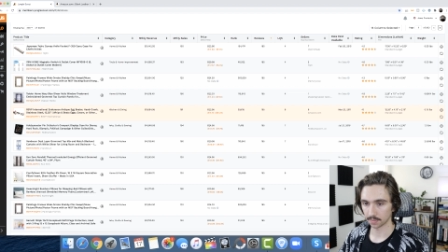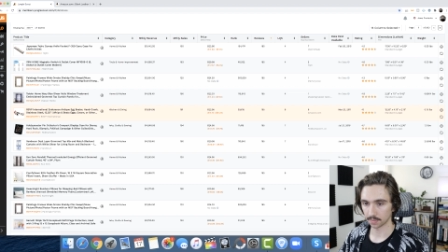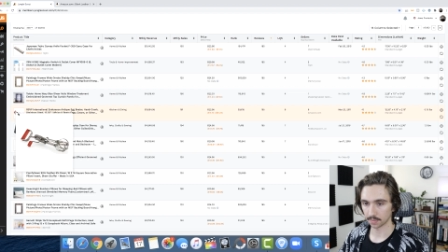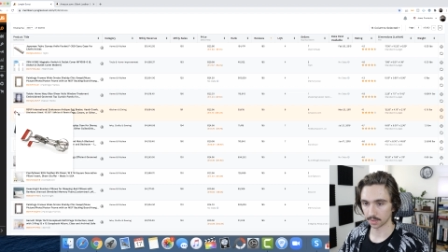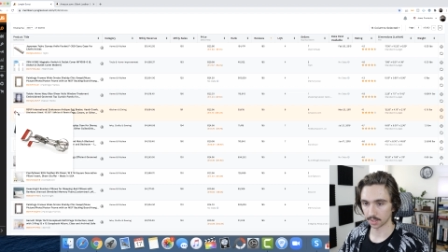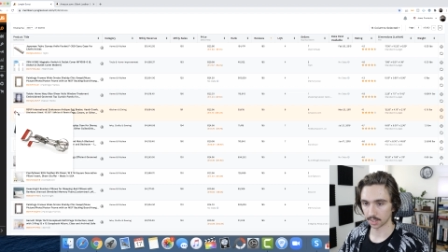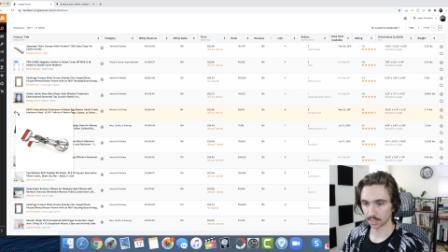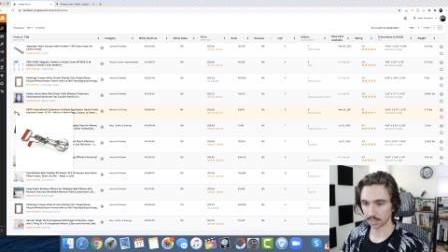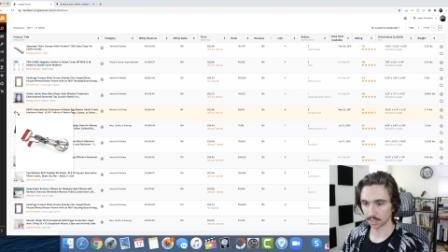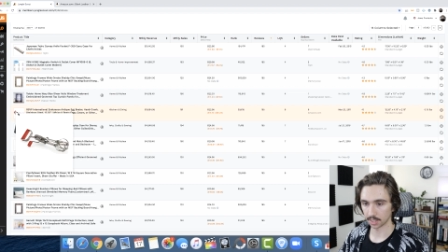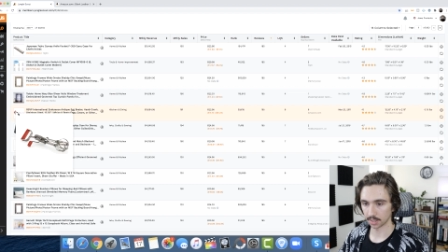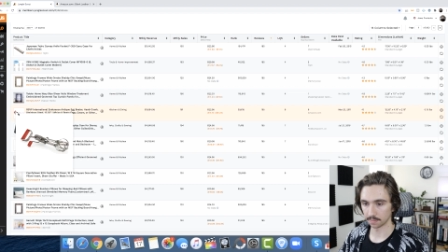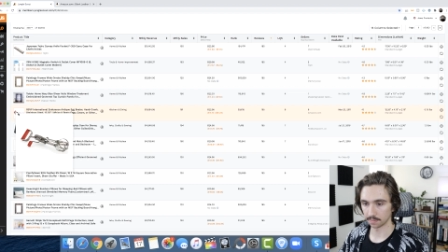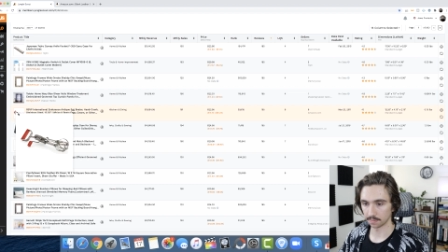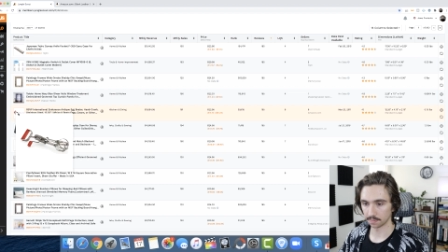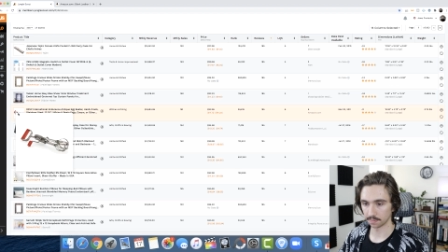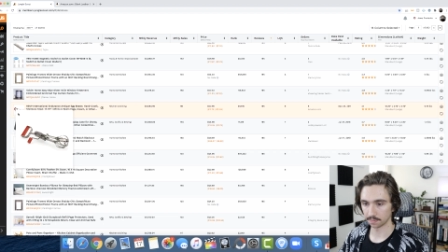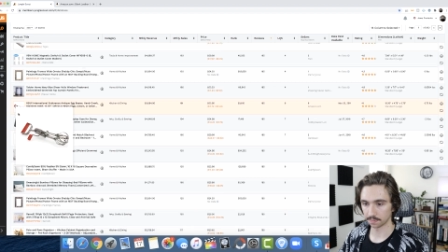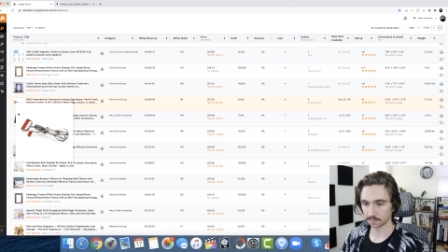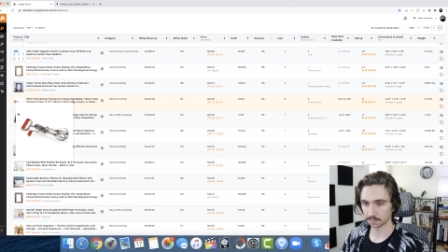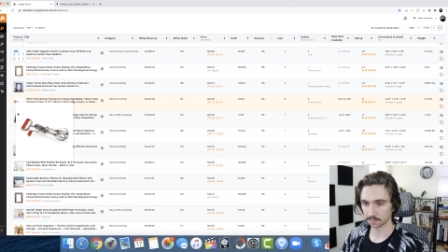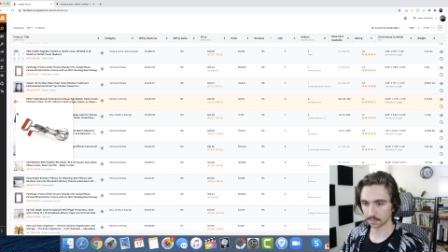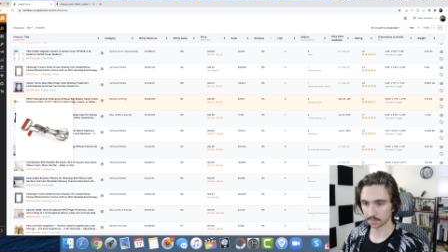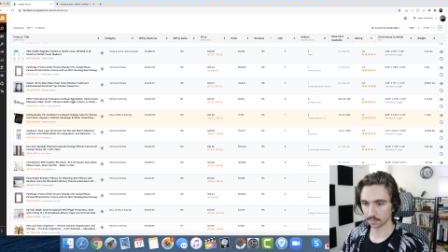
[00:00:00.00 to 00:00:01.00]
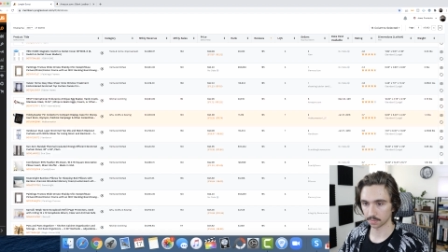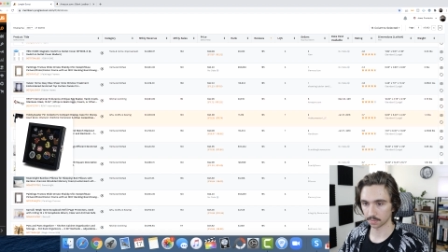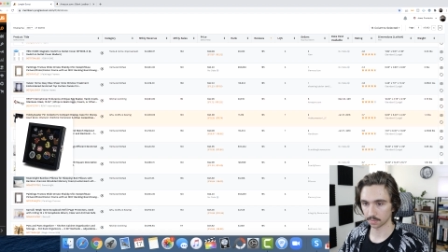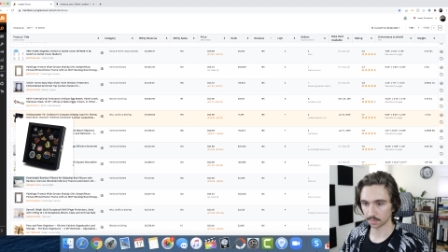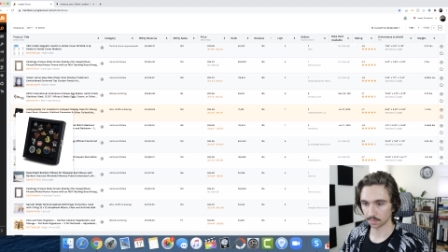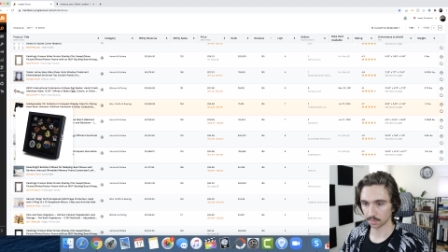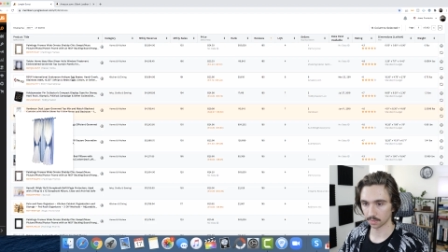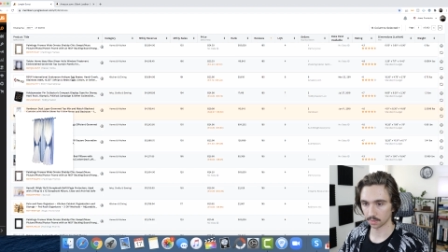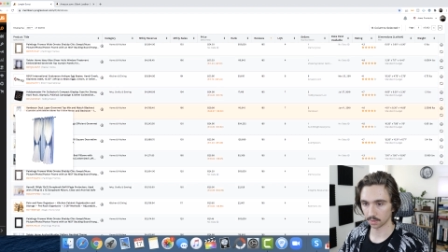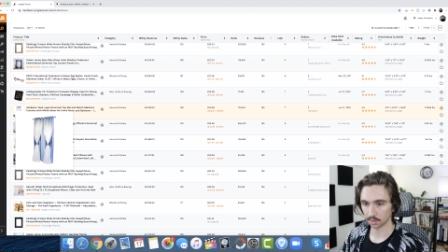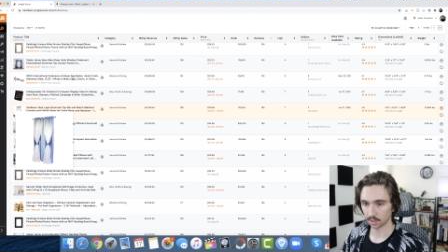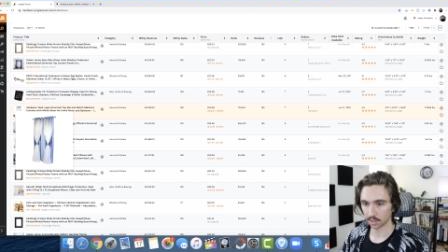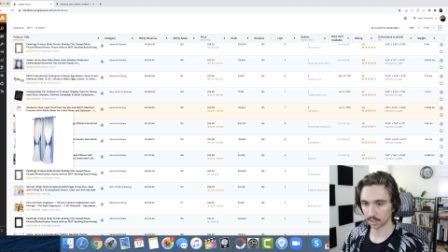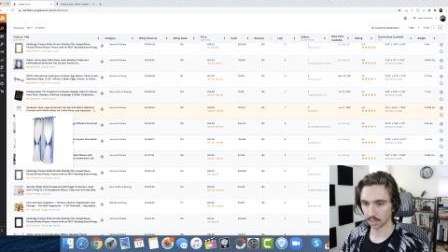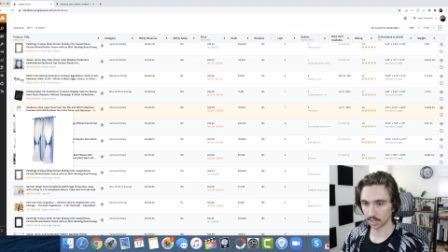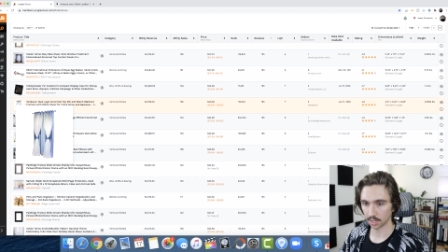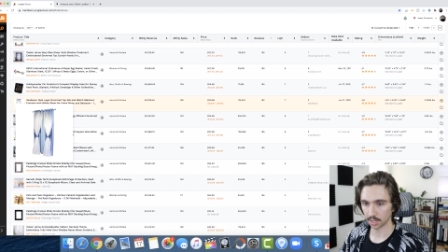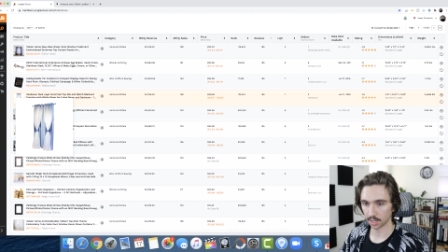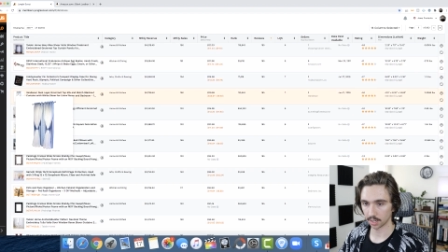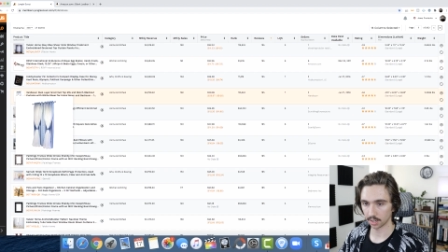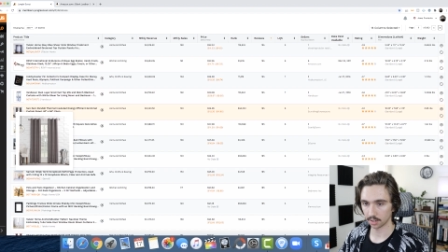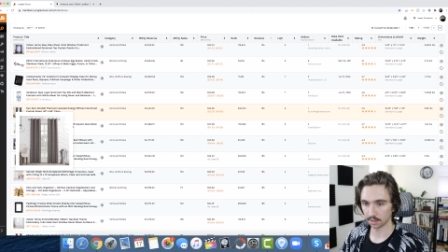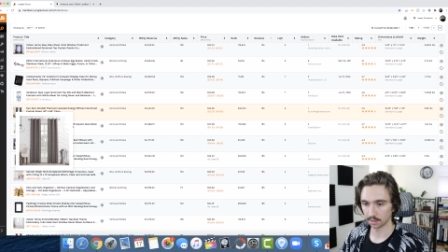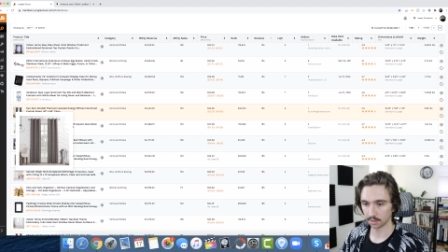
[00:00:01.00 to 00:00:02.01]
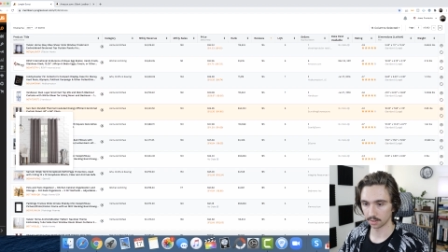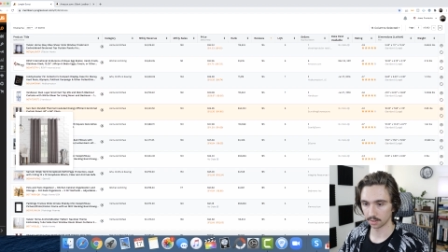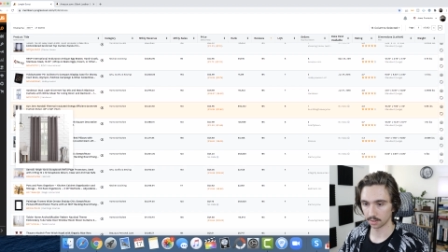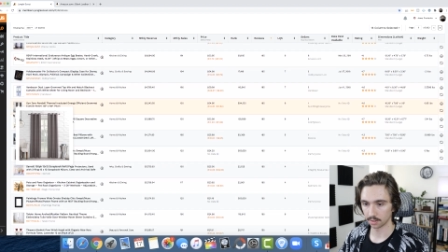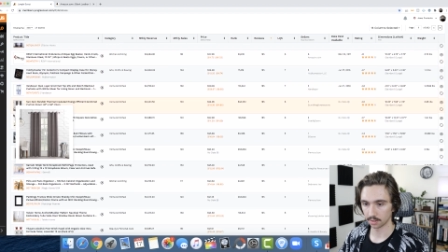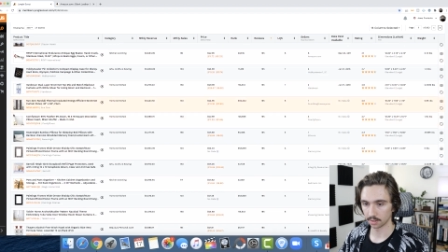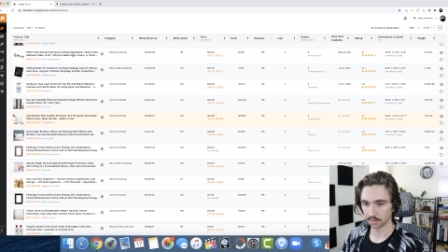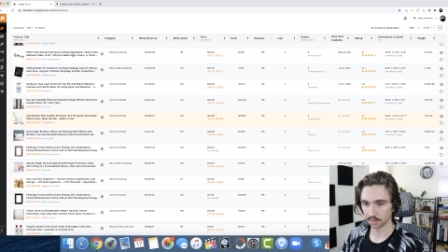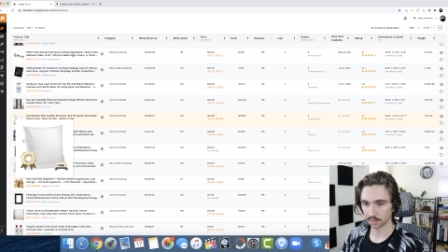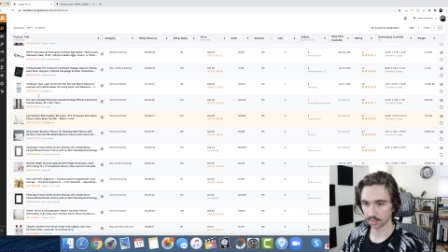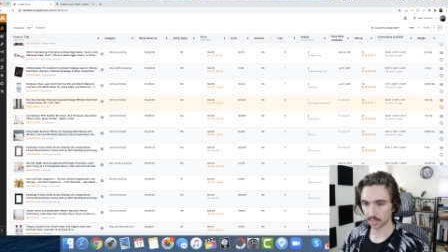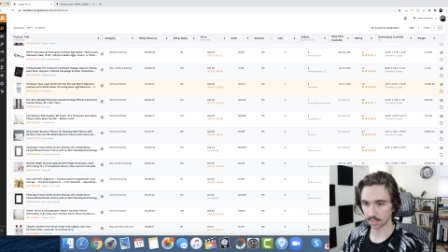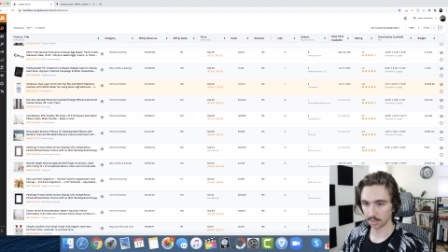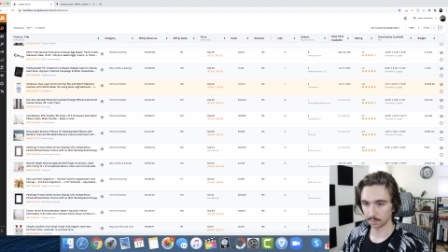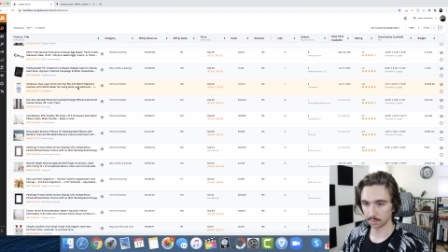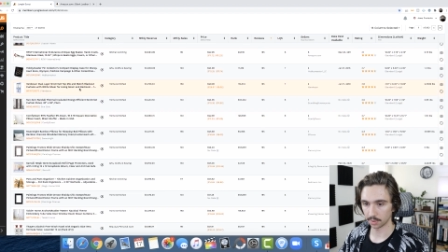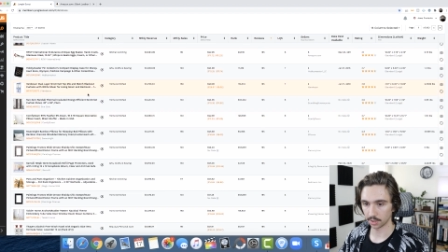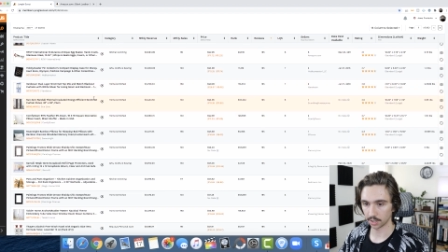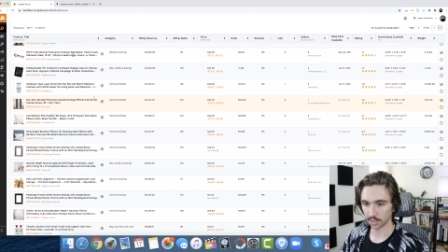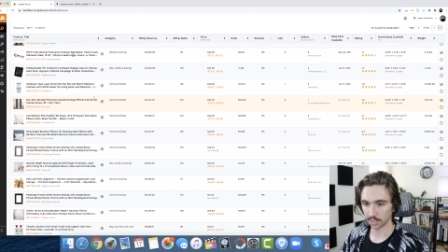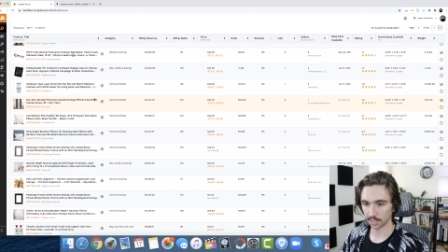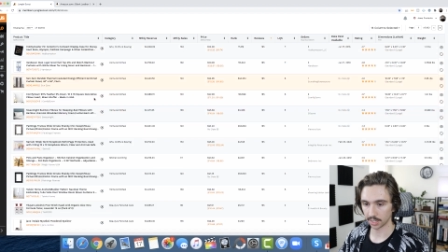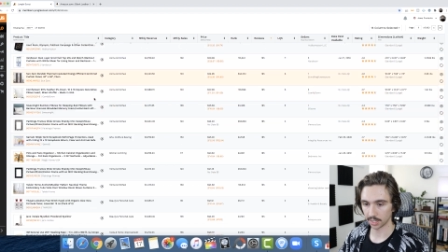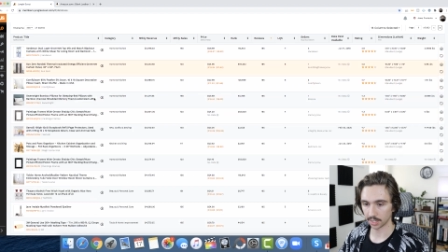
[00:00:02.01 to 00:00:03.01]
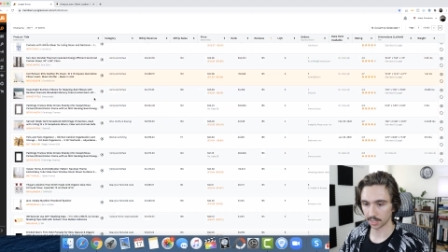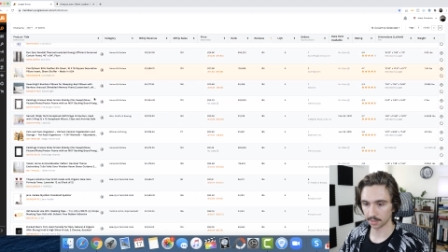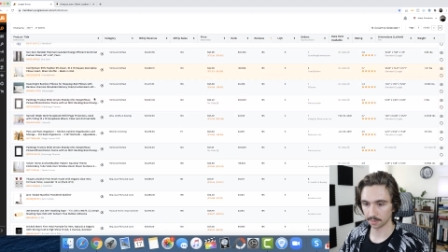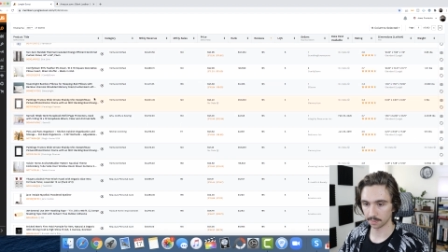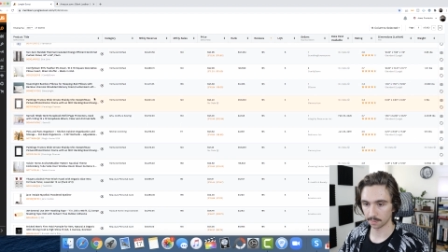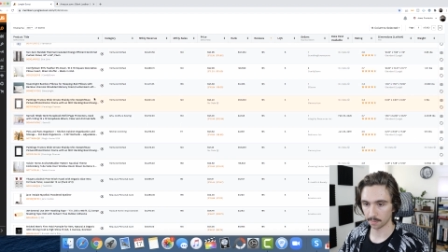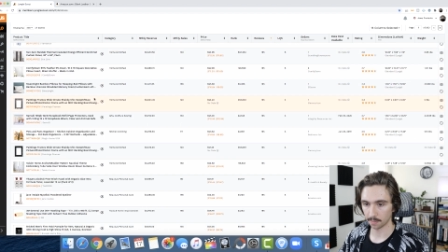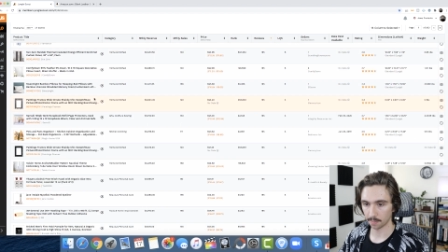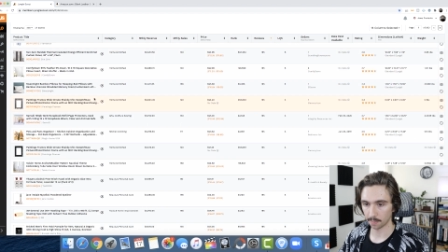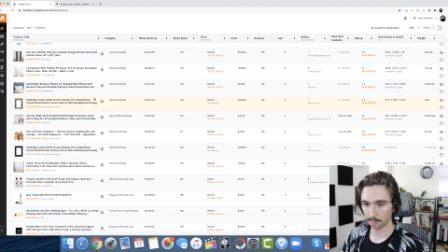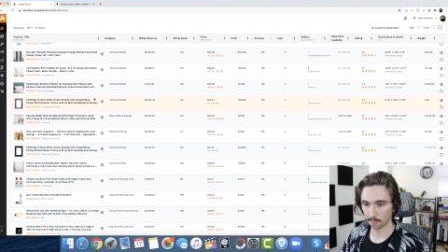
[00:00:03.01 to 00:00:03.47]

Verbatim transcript: um, okay, keep looking.